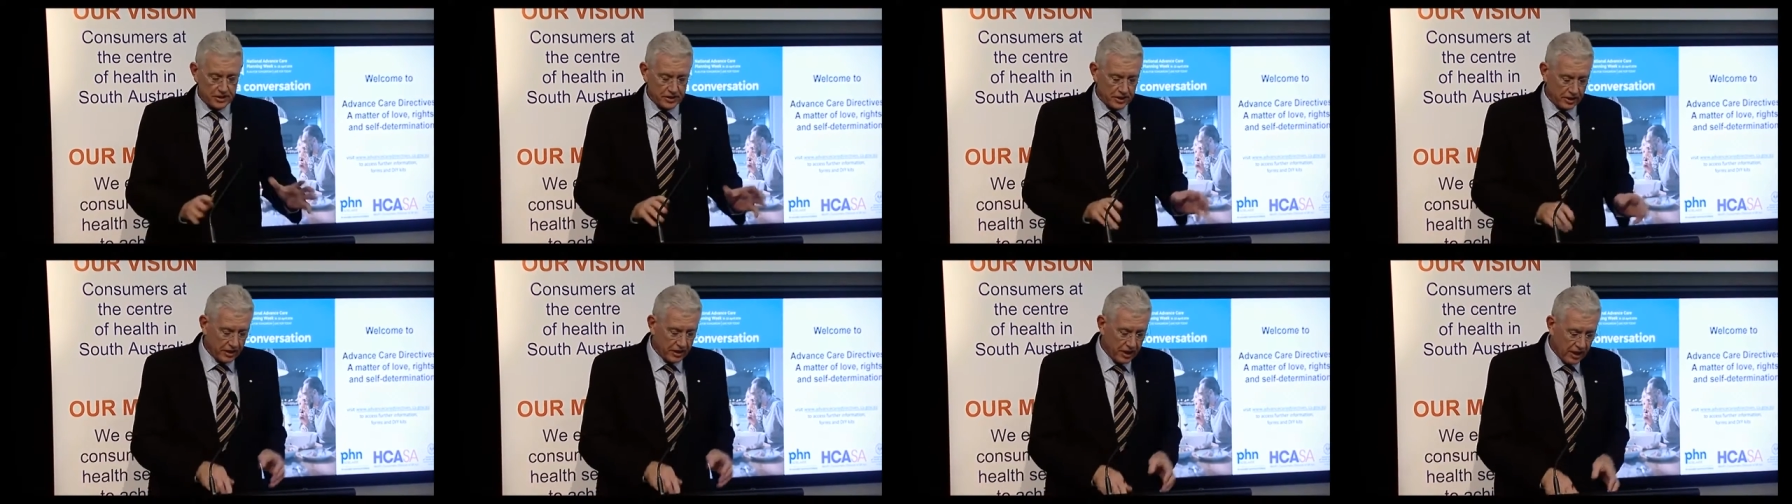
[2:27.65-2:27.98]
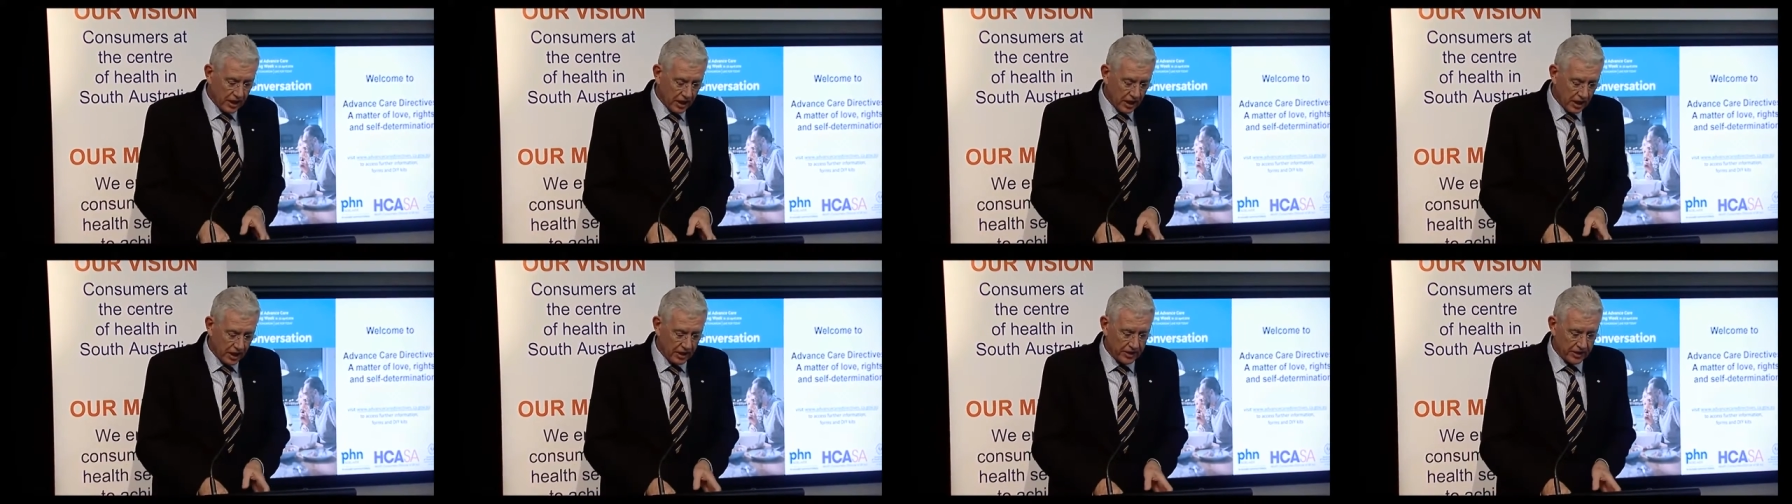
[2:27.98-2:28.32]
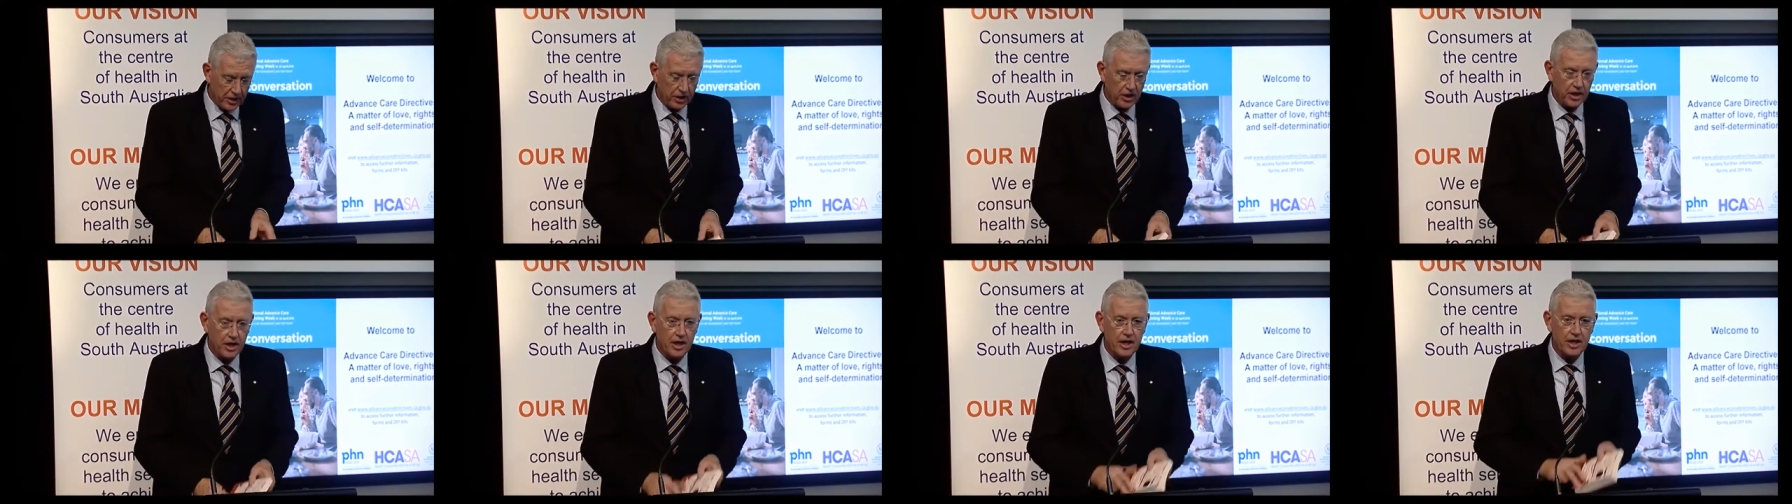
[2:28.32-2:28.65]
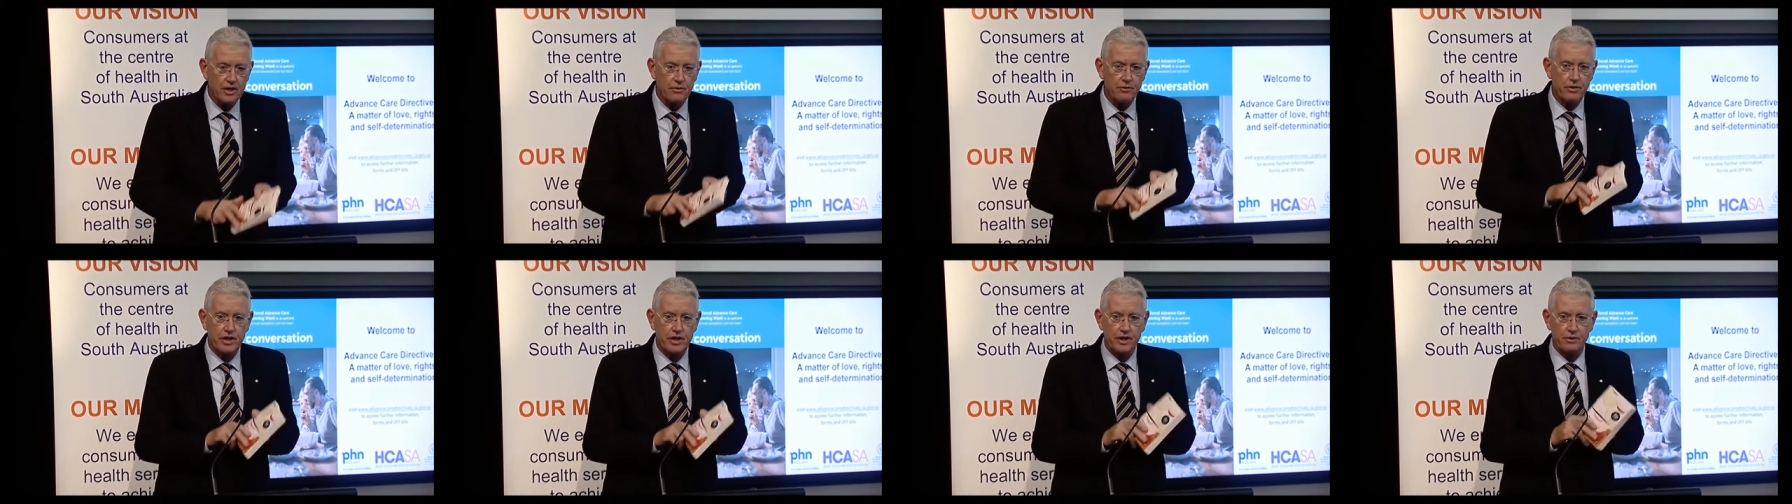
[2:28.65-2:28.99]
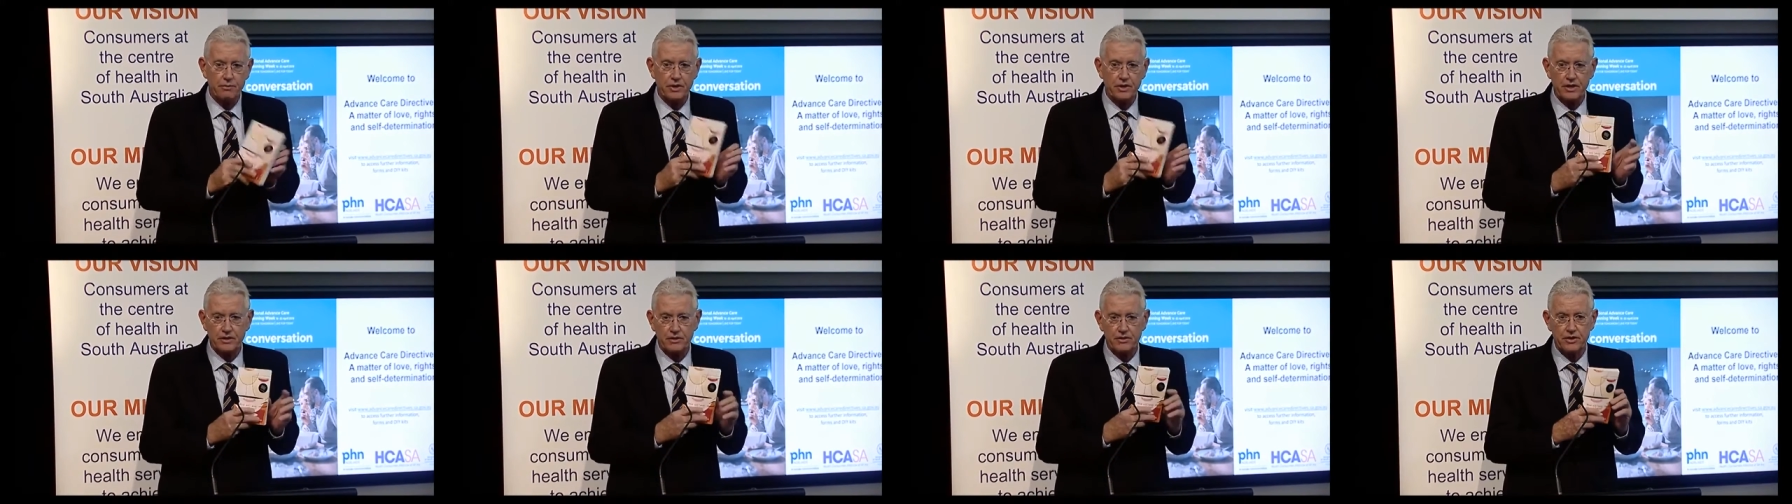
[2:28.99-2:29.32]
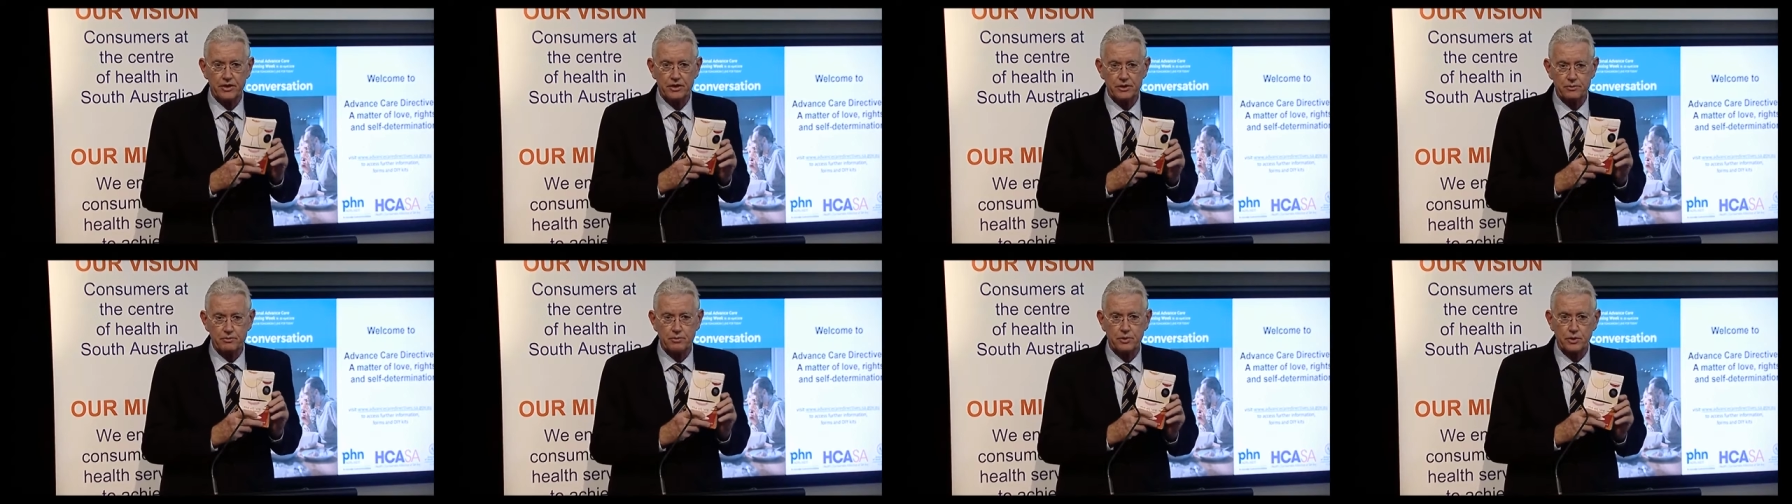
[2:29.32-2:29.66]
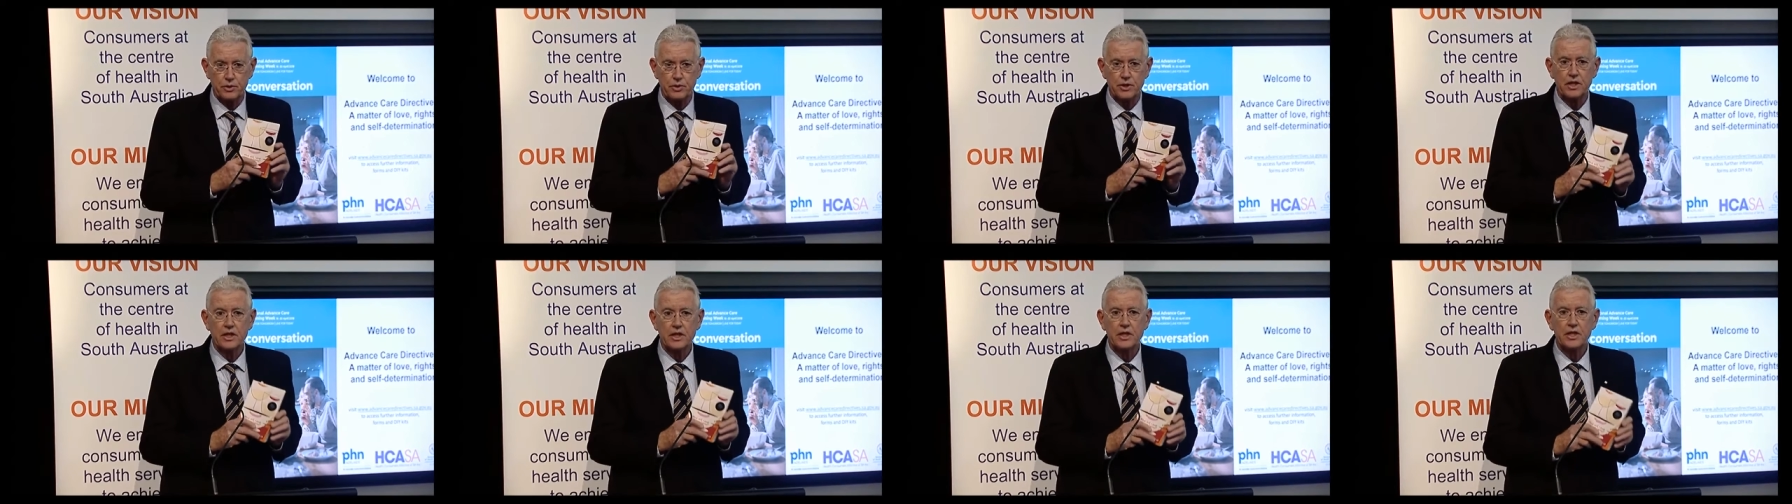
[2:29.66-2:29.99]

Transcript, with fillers: So I'd highly recommend this book.